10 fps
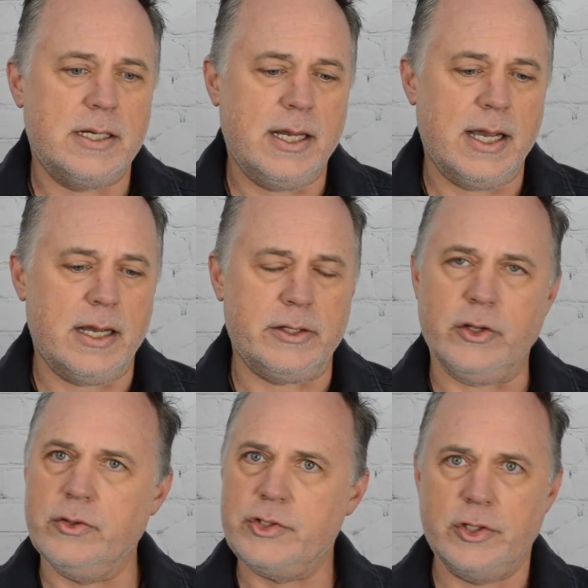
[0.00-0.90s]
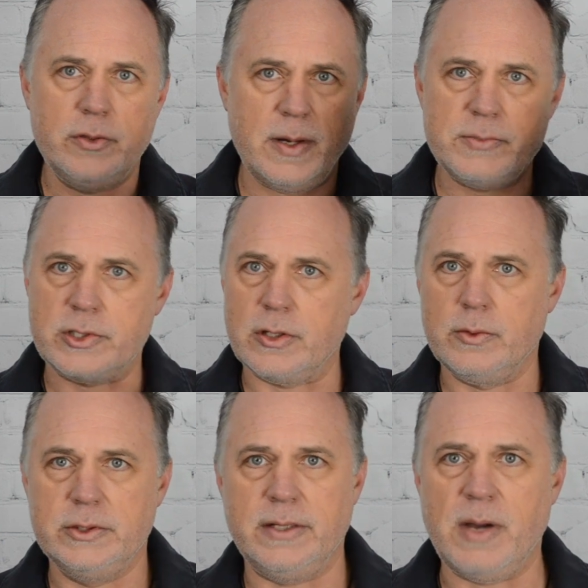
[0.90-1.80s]
Uh, YouTube, I'm sure,
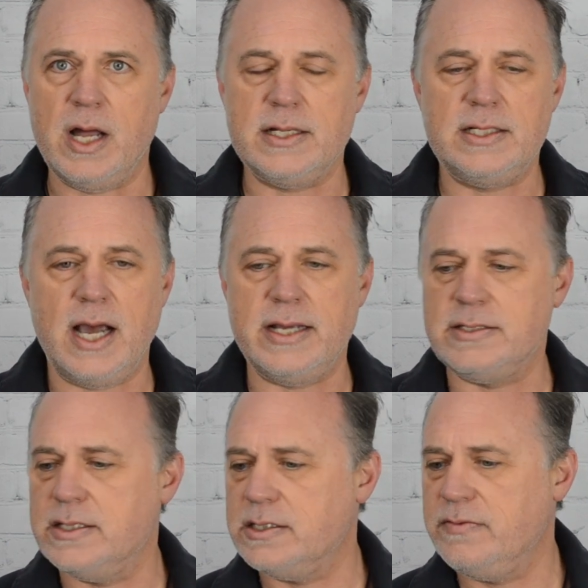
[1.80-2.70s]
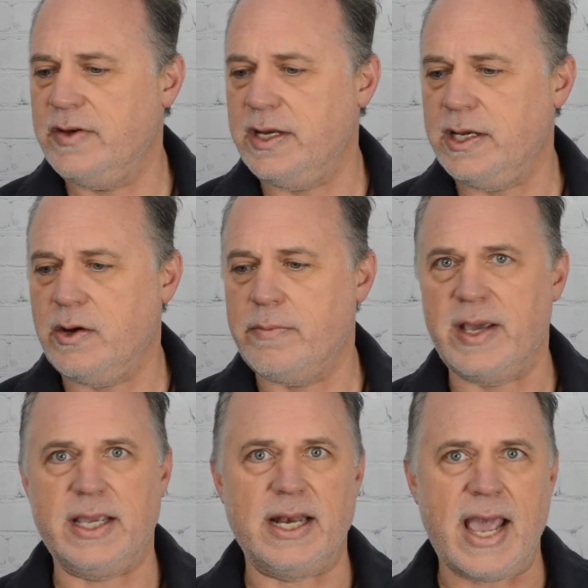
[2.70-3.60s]
will demonetize this video. I'm
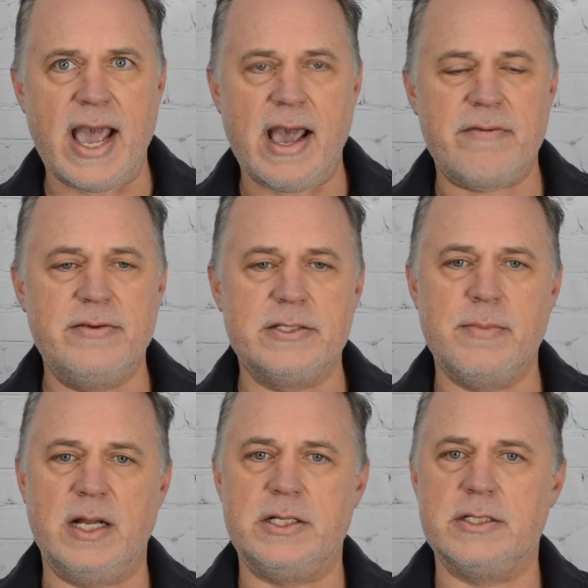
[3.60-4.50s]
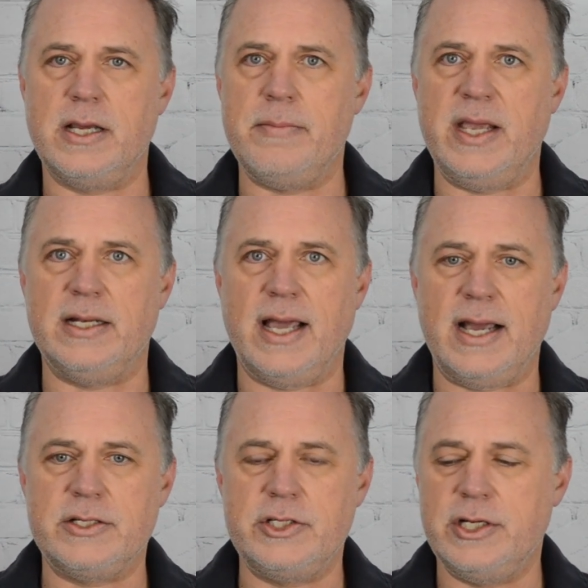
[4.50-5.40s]
making half as much as I made
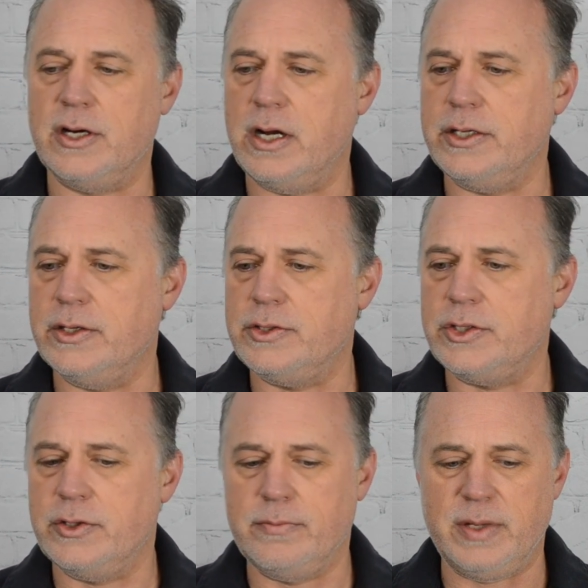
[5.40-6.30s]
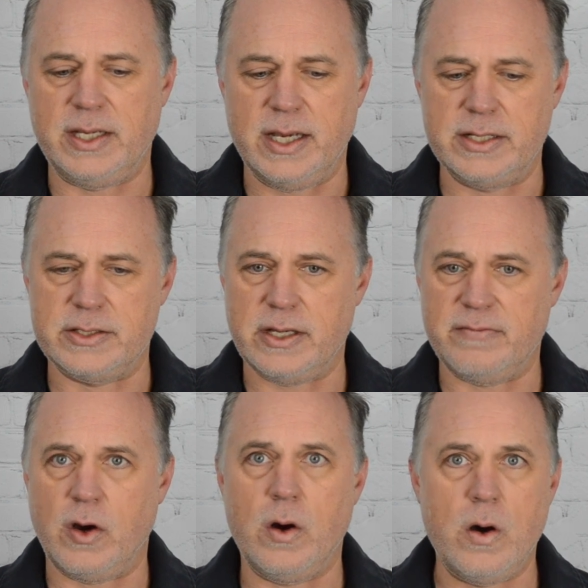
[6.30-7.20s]
last year on YouTube because
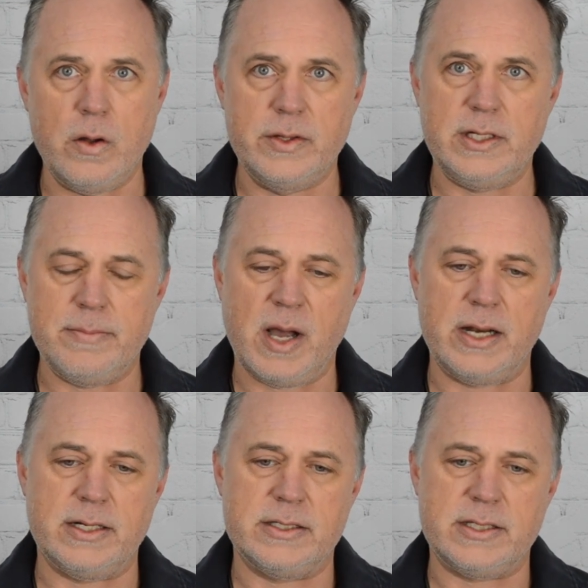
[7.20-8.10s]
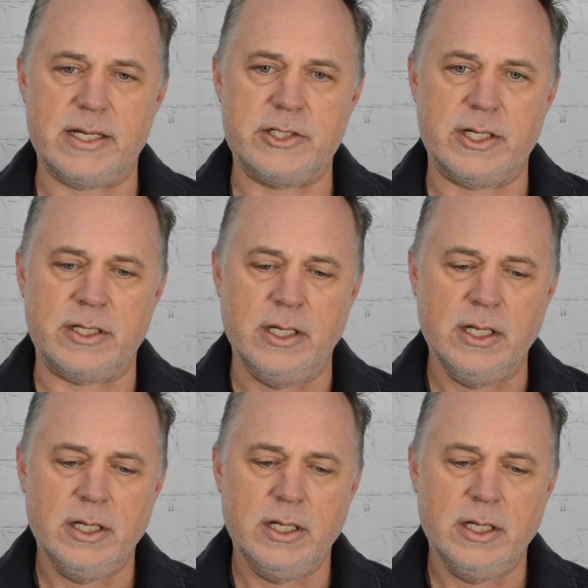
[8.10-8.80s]
of all the demonetization,